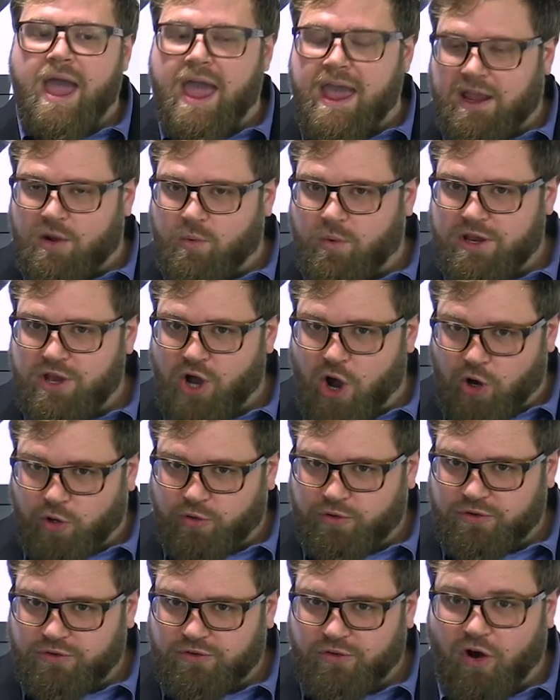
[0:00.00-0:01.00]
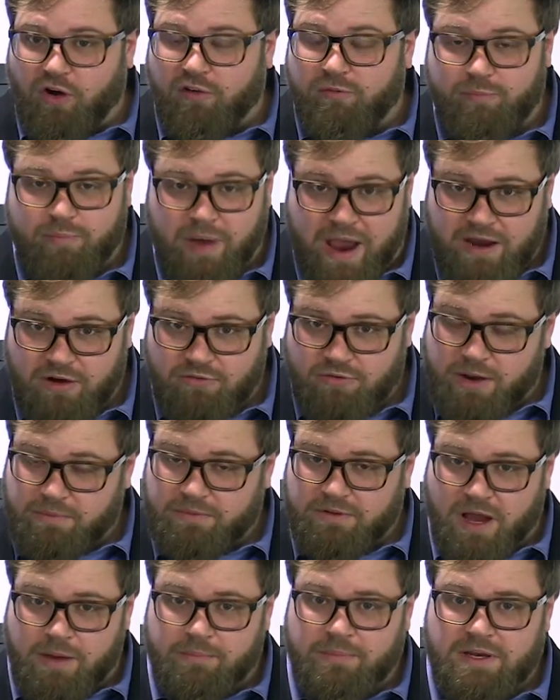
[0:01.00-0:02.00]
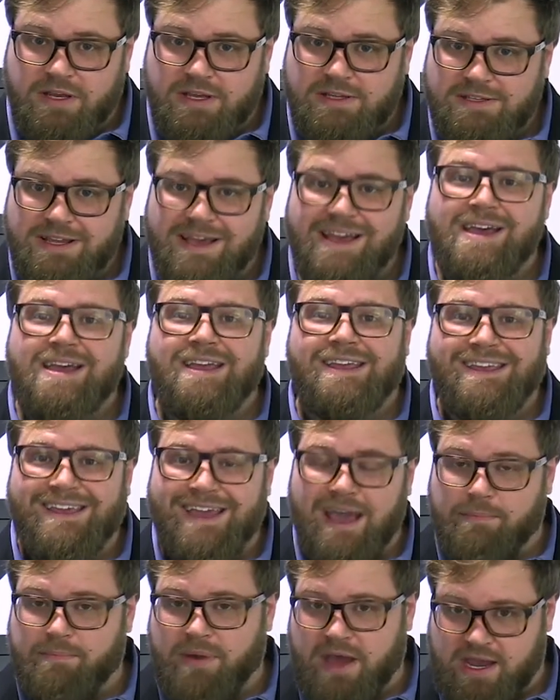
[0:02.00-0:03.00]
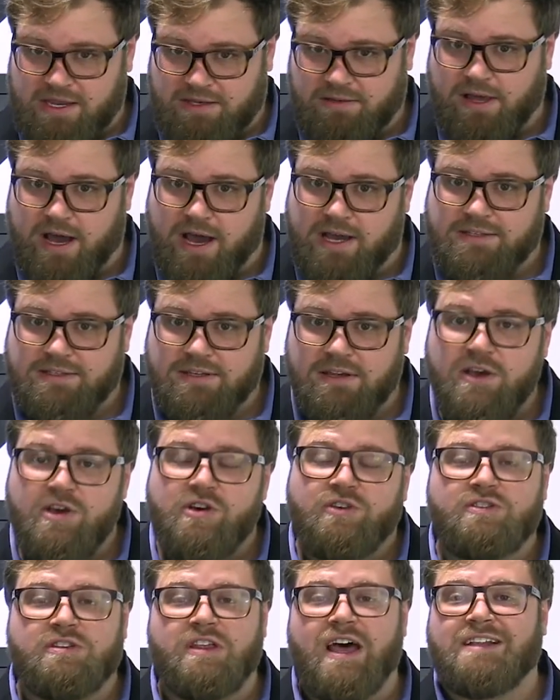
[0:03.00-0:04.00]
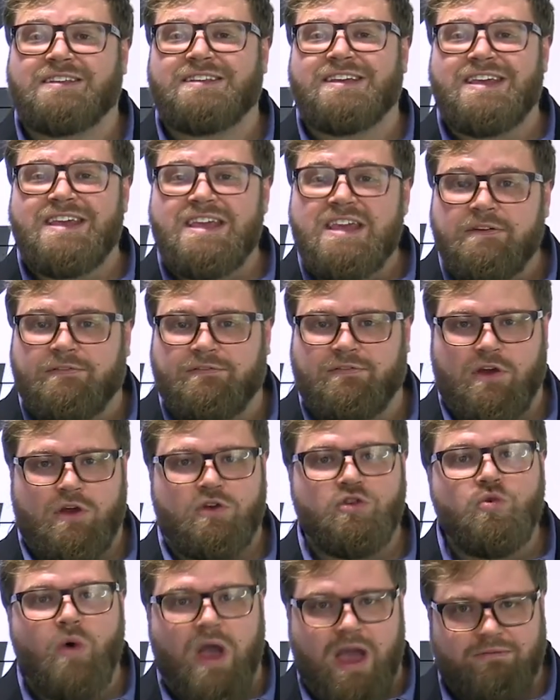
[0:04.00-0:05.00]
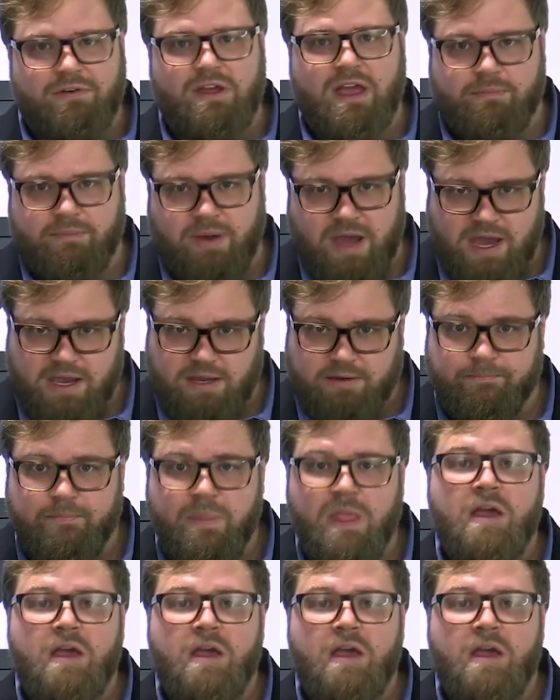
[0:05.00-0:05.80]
Equity holders of bankrupt companies get paid last. So that's if you ever get paid.